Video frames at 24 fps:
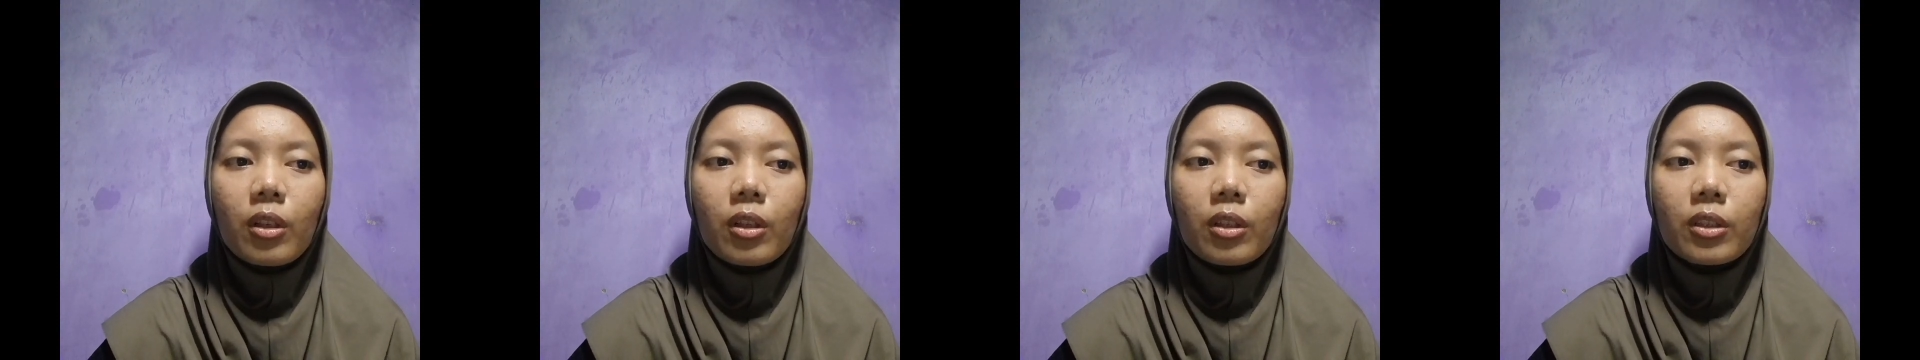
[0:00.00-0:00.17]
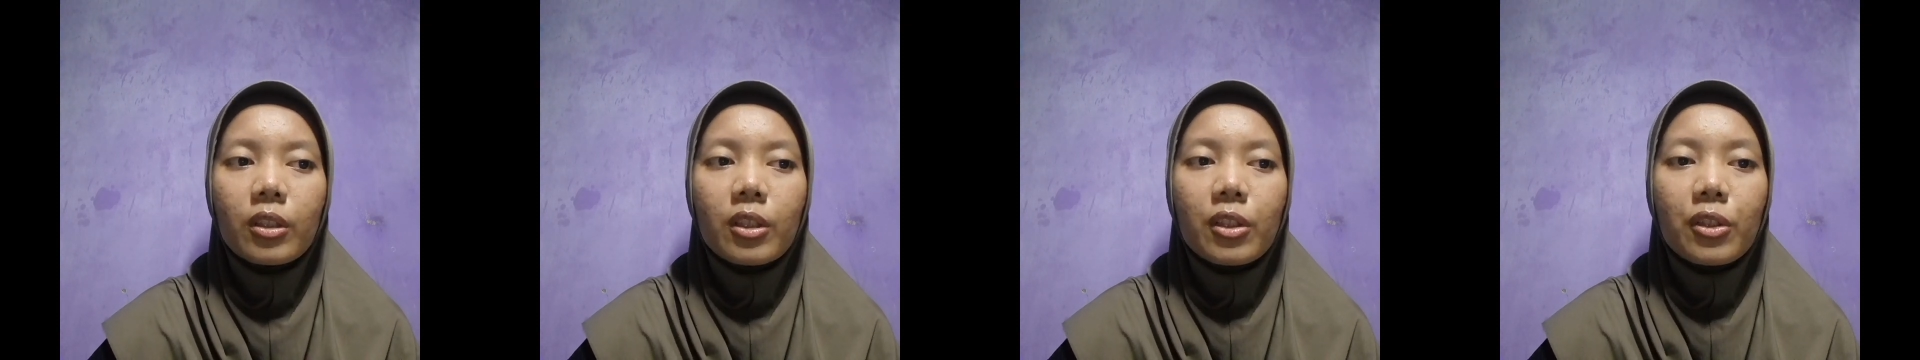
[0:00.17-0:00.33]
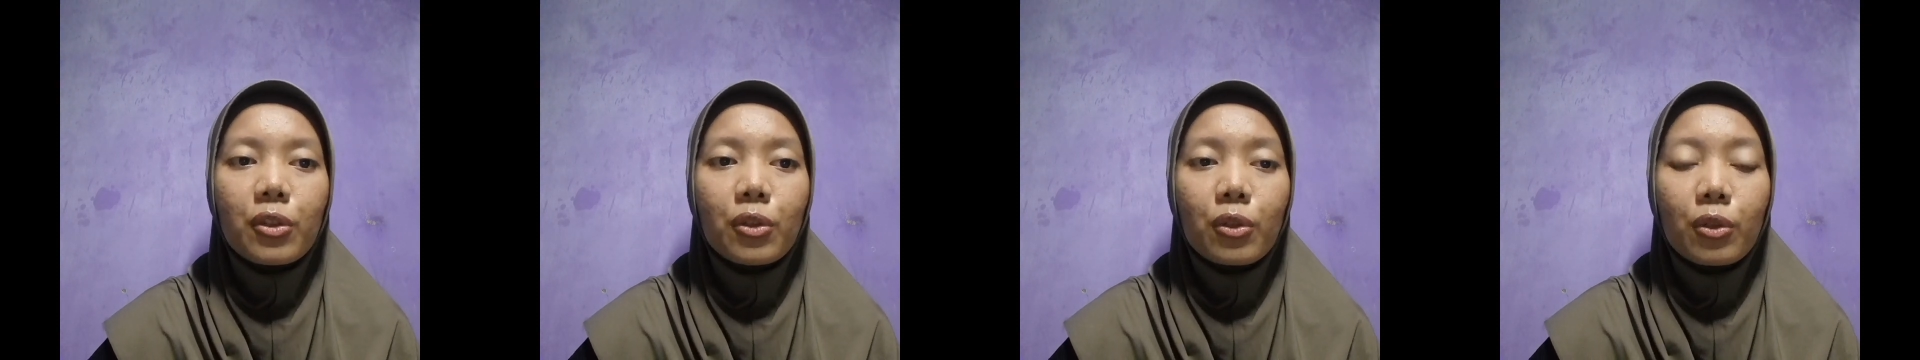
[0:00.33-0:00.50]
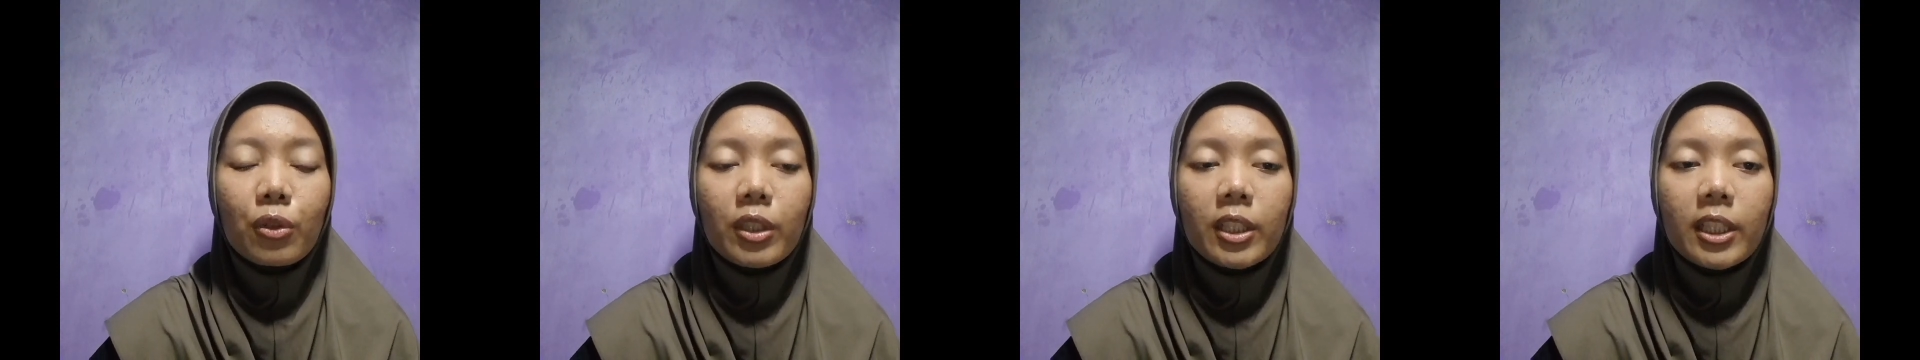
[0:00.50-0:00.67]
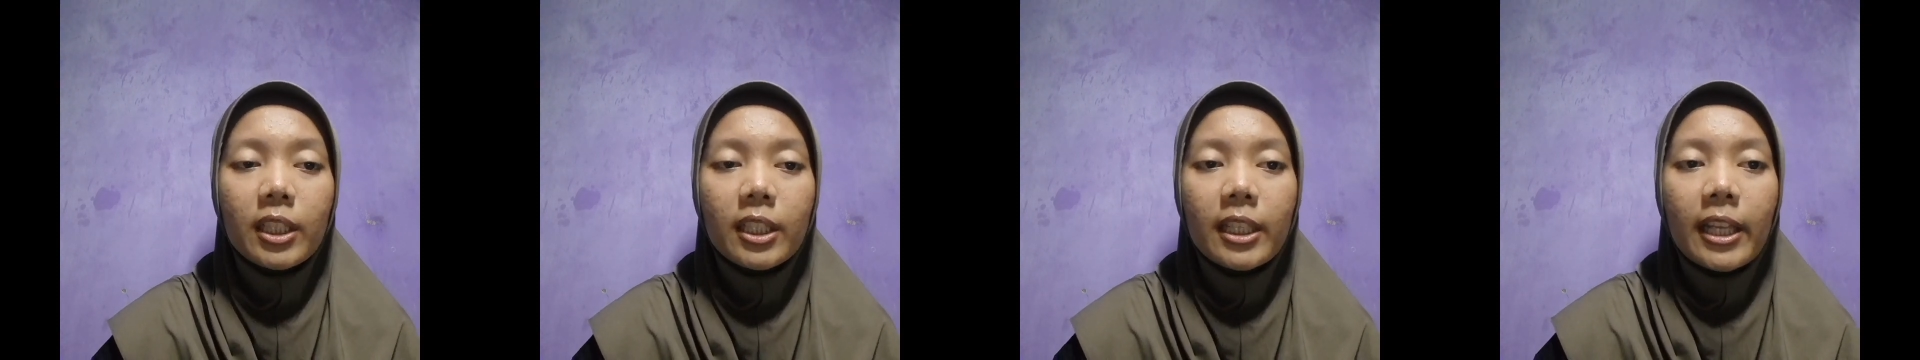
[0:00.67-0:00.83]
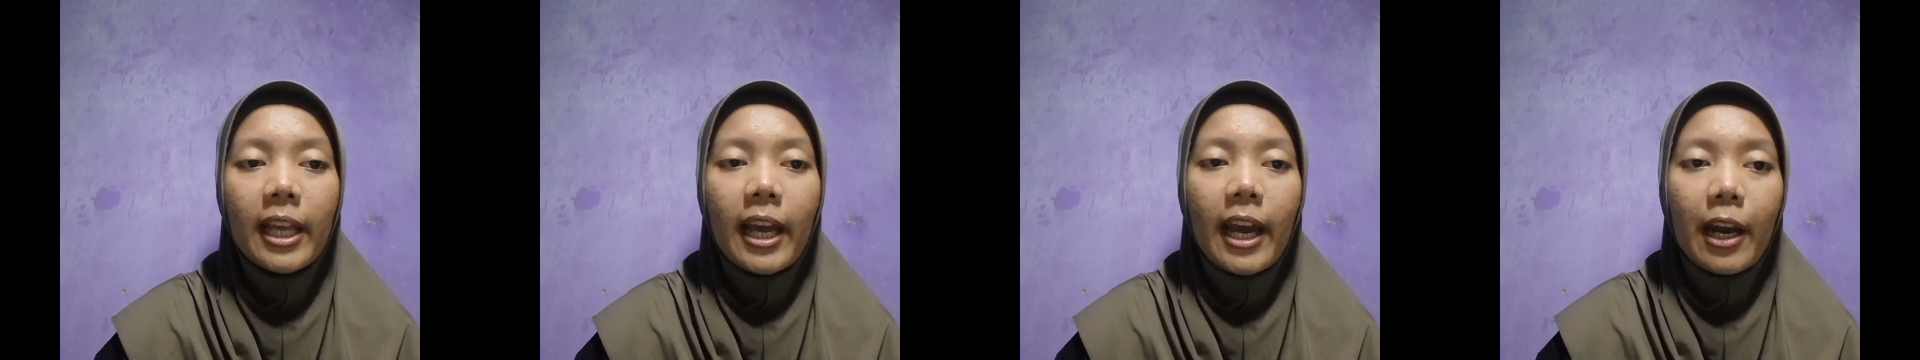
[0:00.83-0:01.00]
the
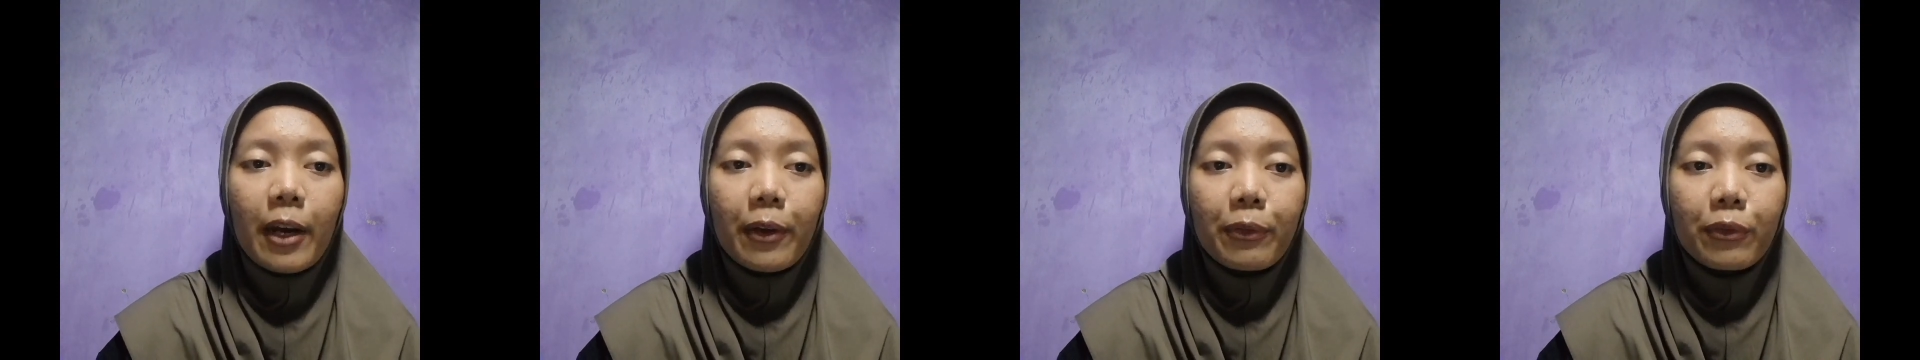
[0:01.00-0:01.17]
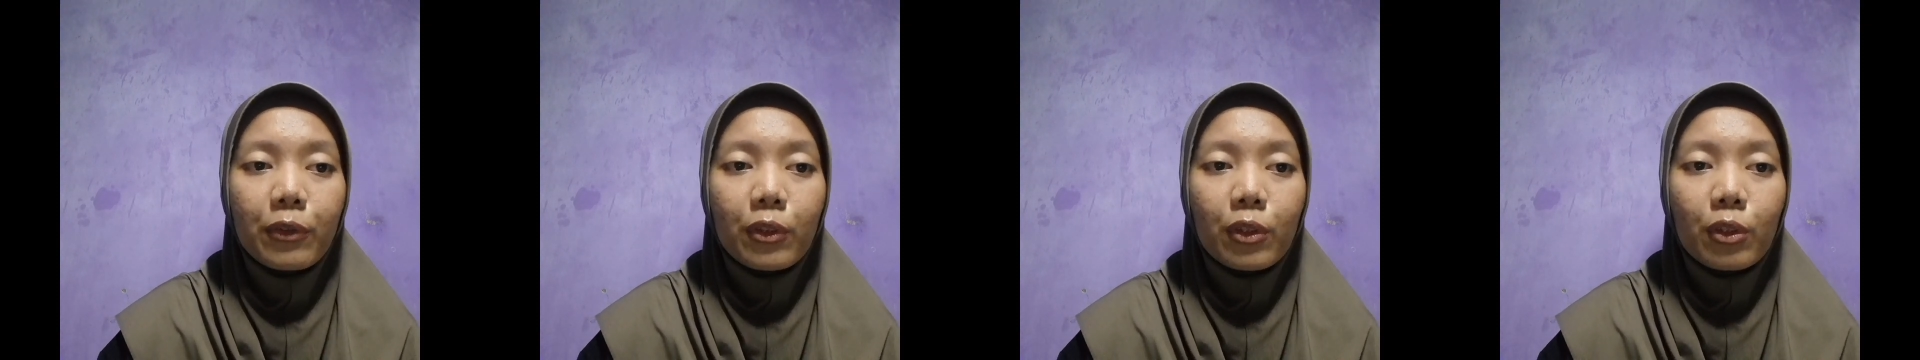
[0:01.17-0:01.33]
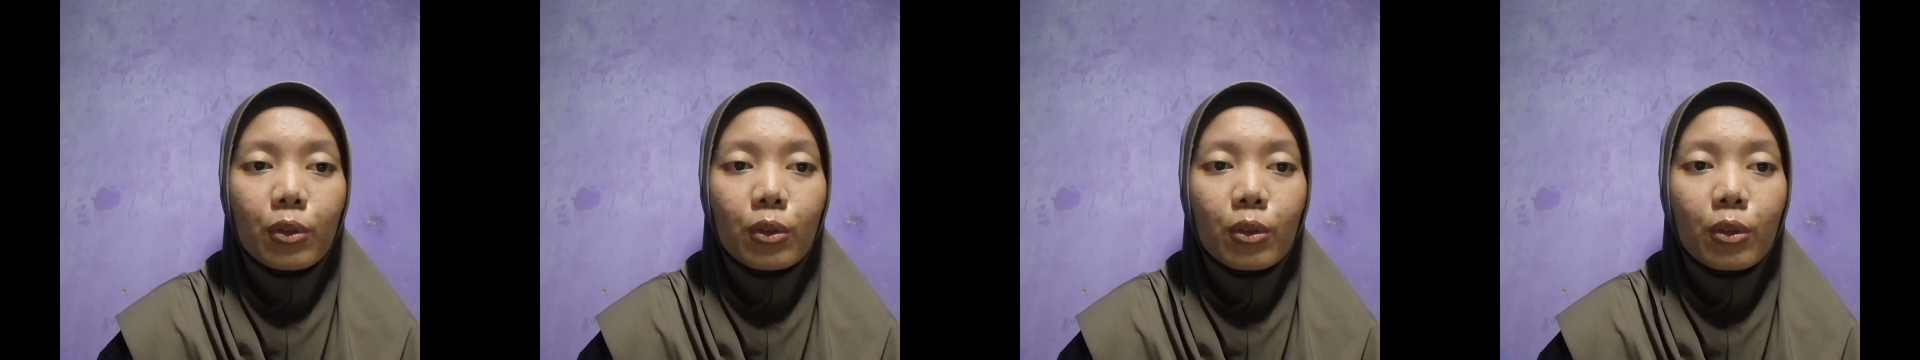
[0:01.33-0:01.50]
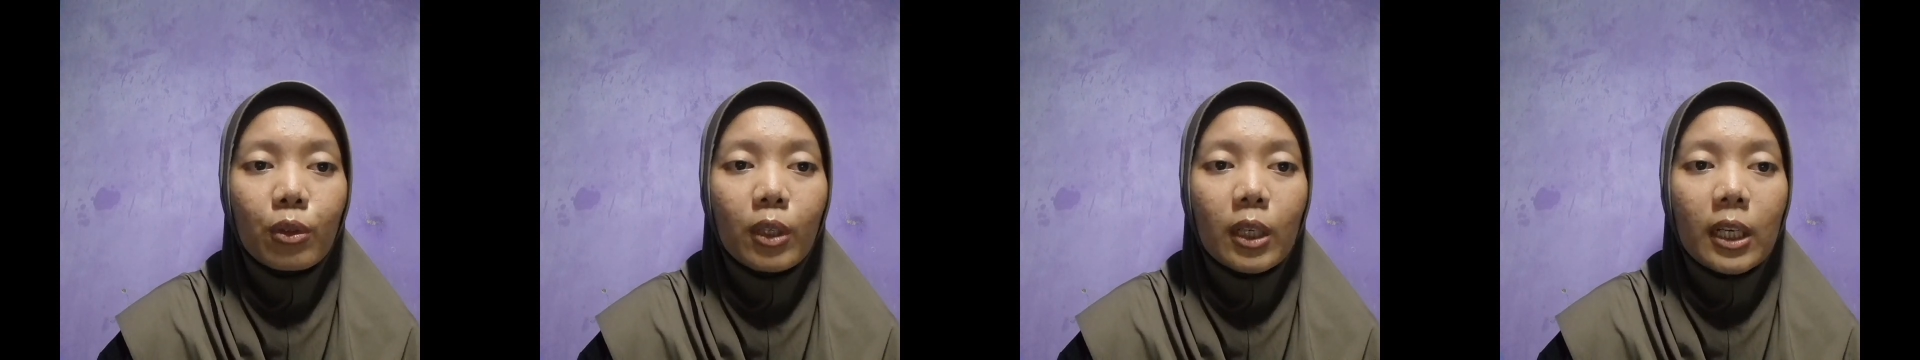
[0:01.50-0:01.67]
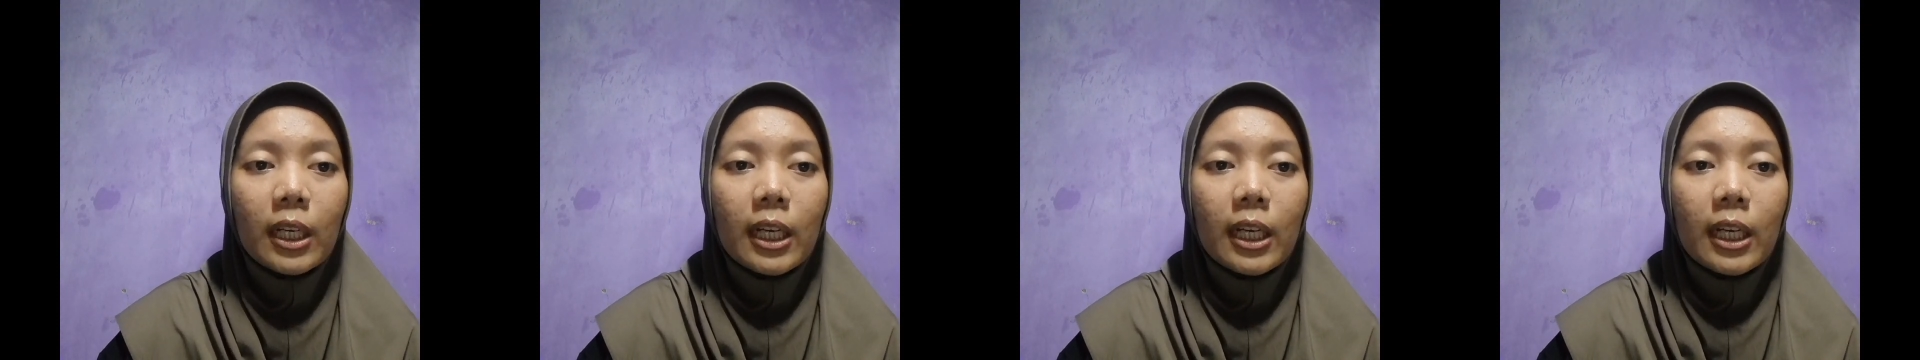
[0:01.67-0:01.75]
student have to